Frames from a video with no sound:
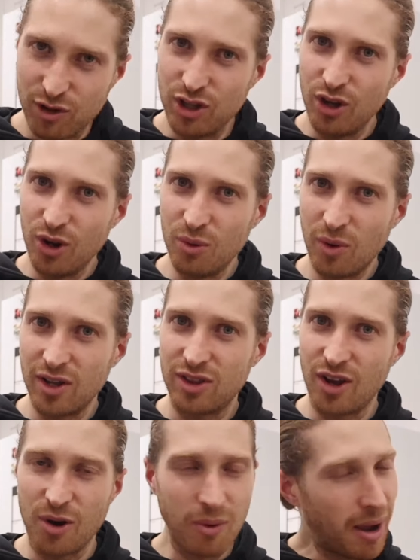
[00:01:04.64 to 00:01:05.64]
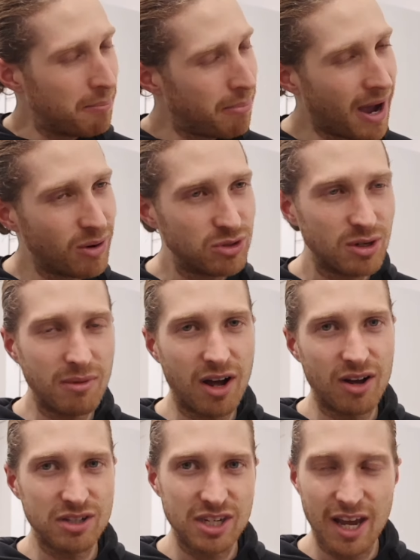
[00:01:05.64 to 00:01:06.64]
you want to do, we had Belgium
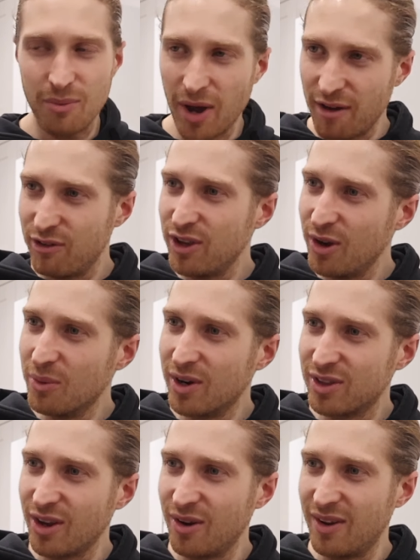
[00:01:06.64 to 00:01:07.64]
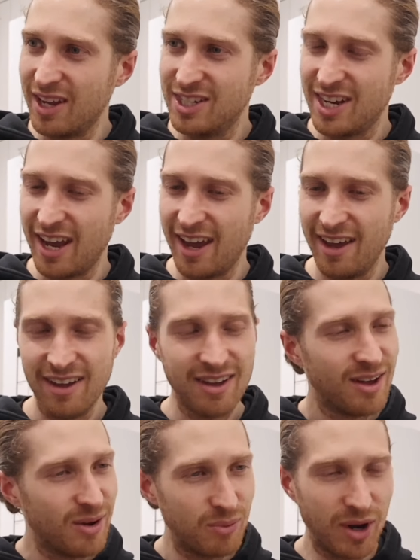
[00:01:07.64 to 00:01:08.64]
last year, whatever you want to do this year,
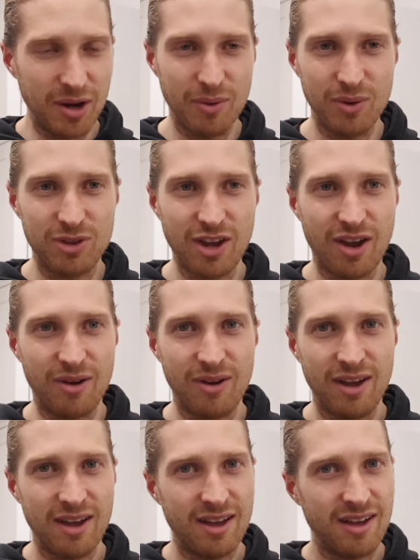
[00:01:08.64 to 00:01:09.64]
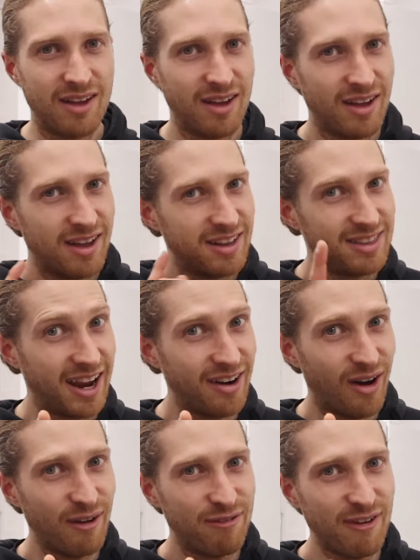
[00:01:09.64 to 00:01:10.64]
we will do. Did
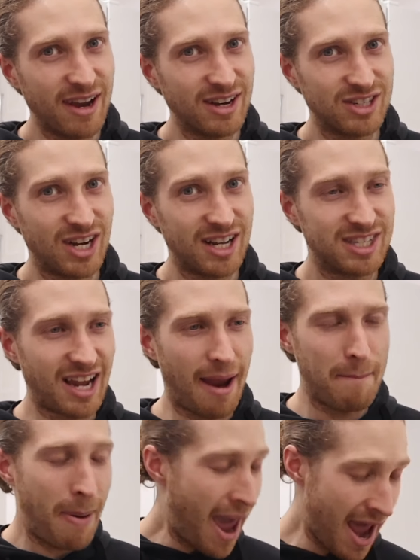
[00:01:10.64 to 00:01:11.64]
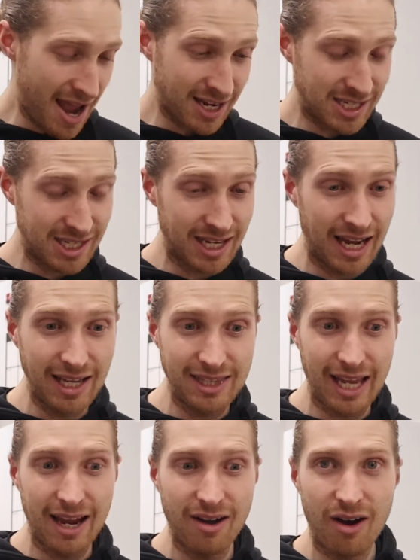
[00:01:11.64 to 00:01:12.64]
I think she'd say pesky
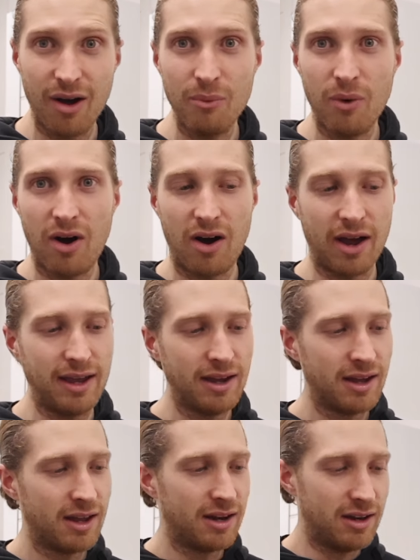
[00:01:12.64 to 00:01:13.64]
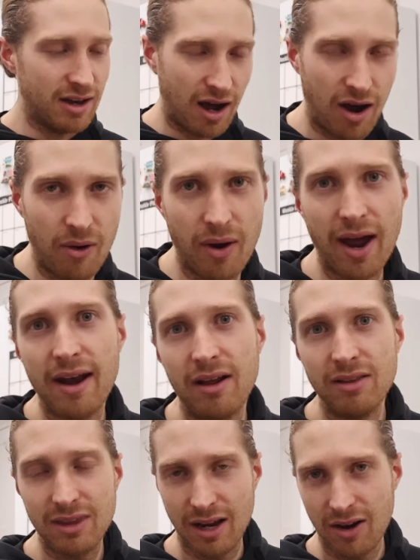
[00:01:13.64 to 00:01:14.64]
DIY? No.
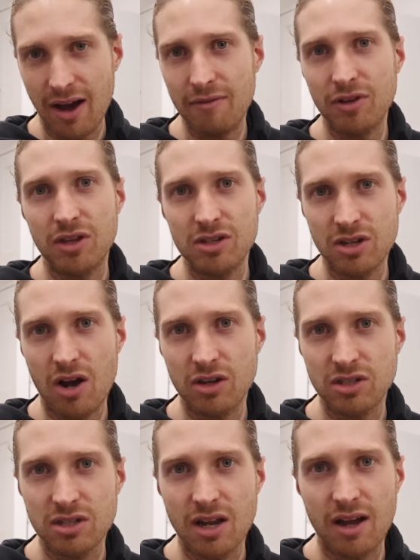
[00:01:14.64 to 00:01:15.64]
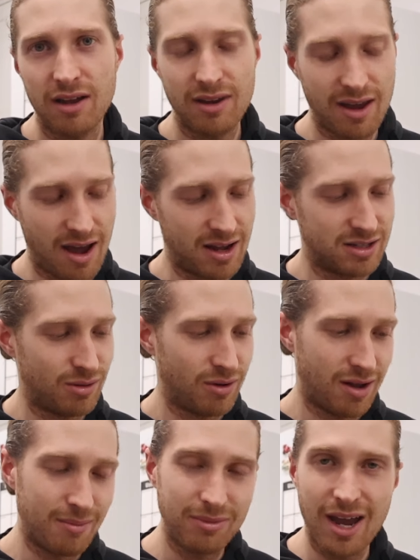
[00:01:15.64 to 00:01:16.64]
And did I have a disaster? Yes.
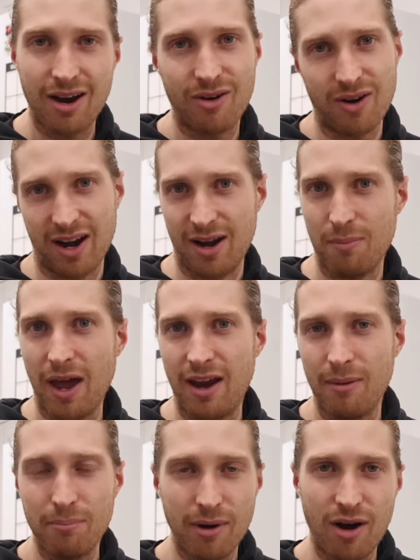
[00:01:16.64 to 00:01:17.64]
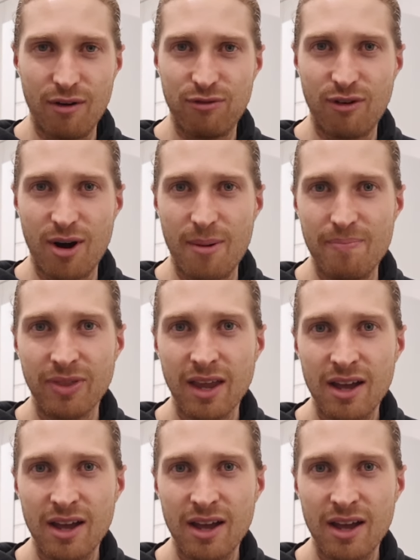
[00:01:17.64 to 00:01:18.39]
I'm decorating the bathroom.